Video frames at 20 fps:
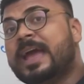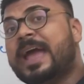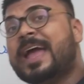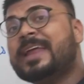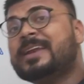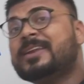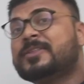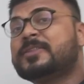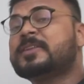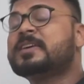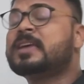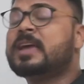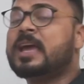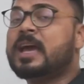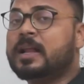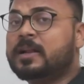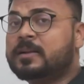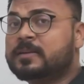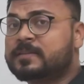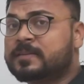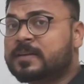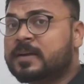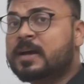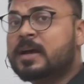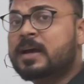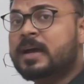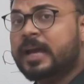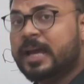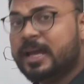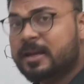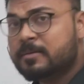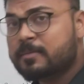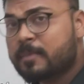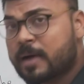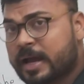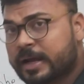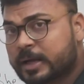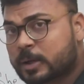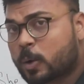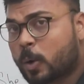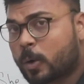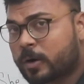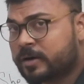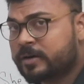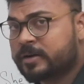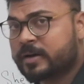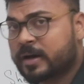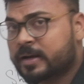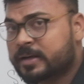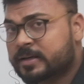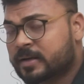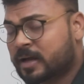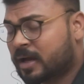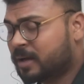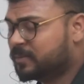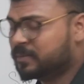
anything else in my quarantine time.